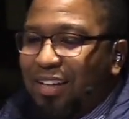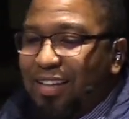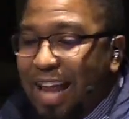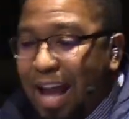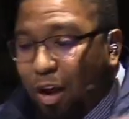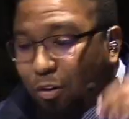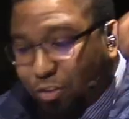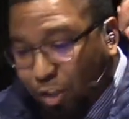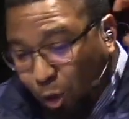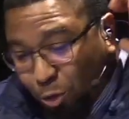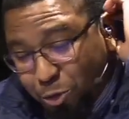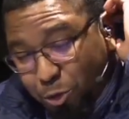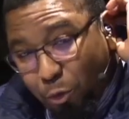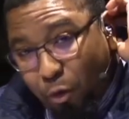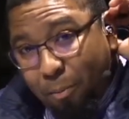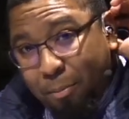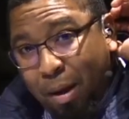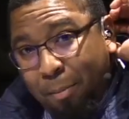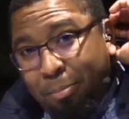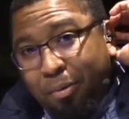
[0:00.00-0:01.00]
Now, don't
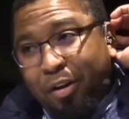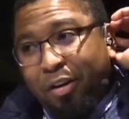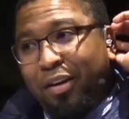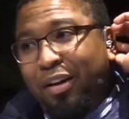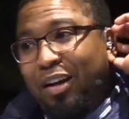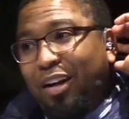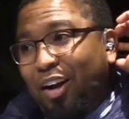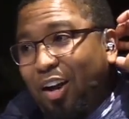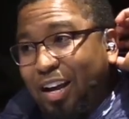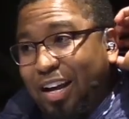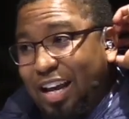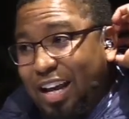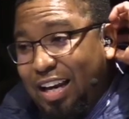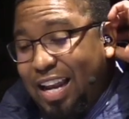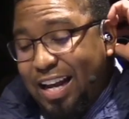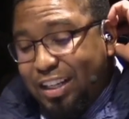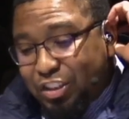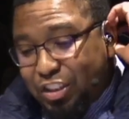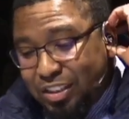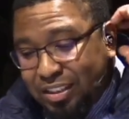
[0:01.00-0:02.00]
you remember
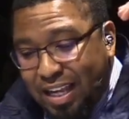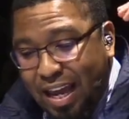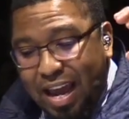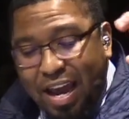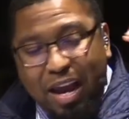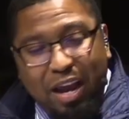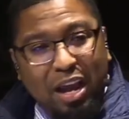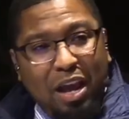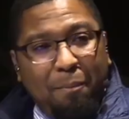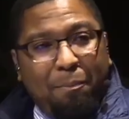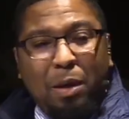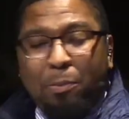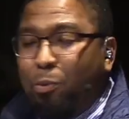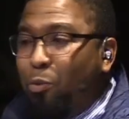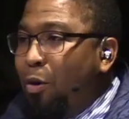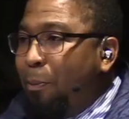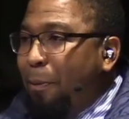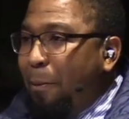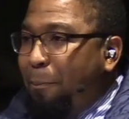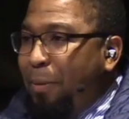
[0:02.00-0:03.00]
election day?
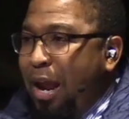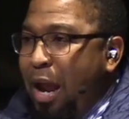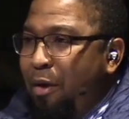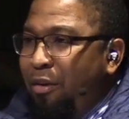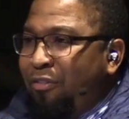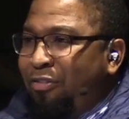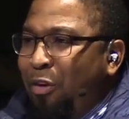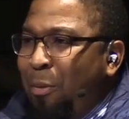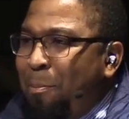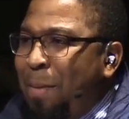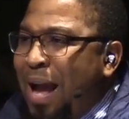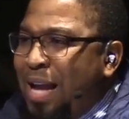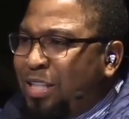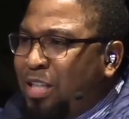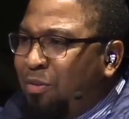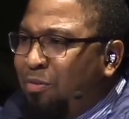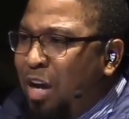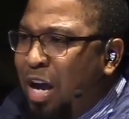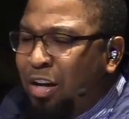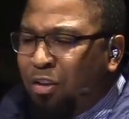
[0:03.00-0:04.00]
People were preparing for
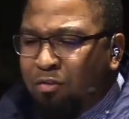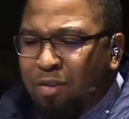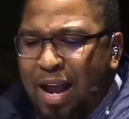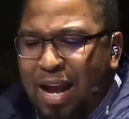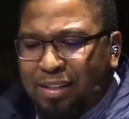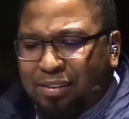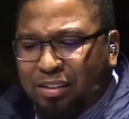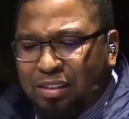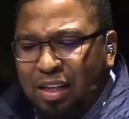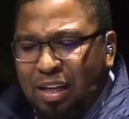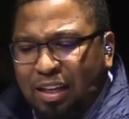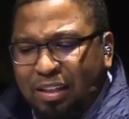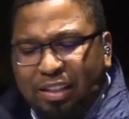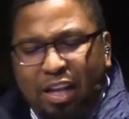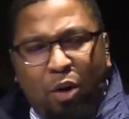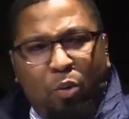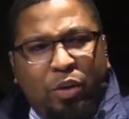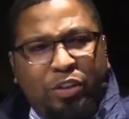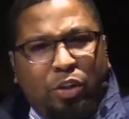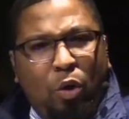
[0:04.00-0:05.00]
massive unrest.
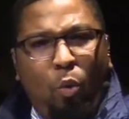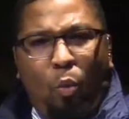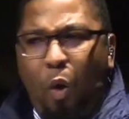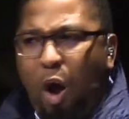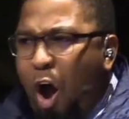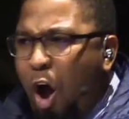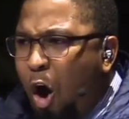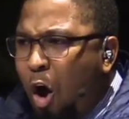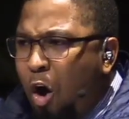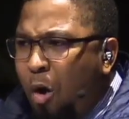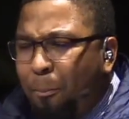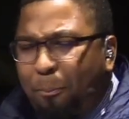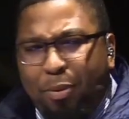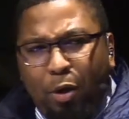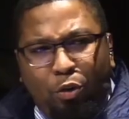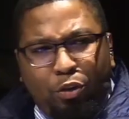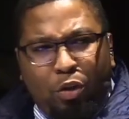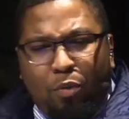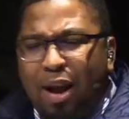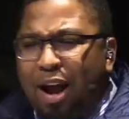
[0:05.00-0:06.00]
There was a wall
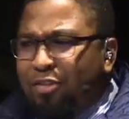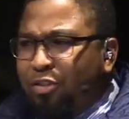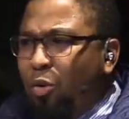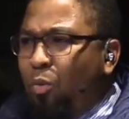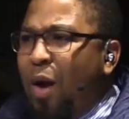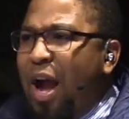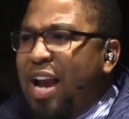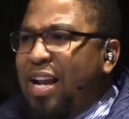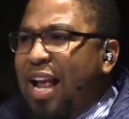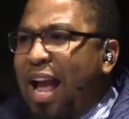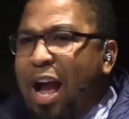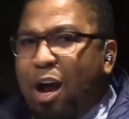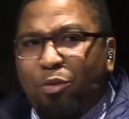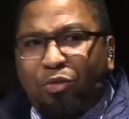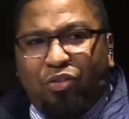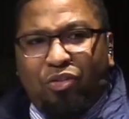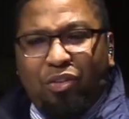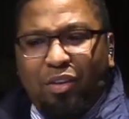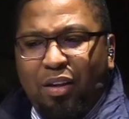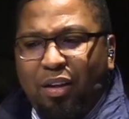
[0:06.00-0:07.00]
built around the White
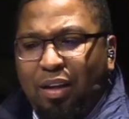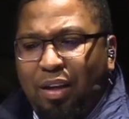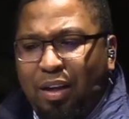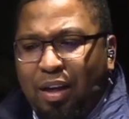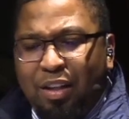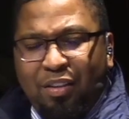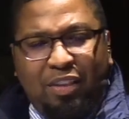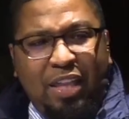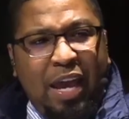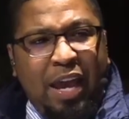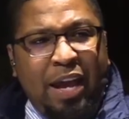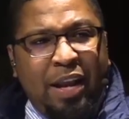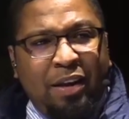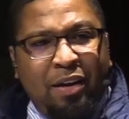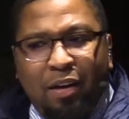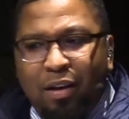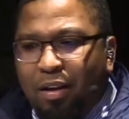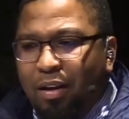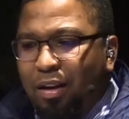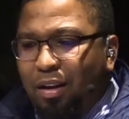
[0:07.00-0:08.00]
House. And
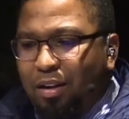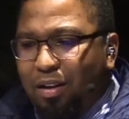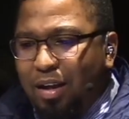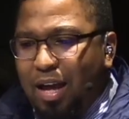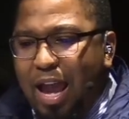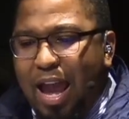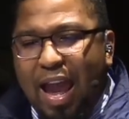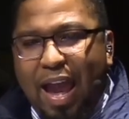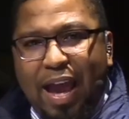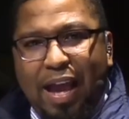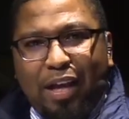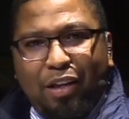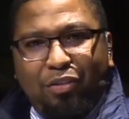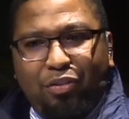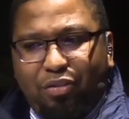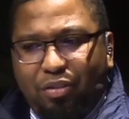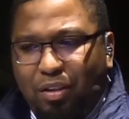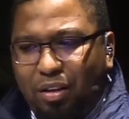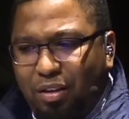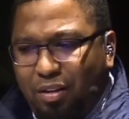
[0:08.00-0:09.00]
then
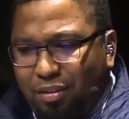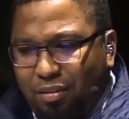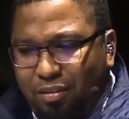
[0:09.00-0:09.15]
as,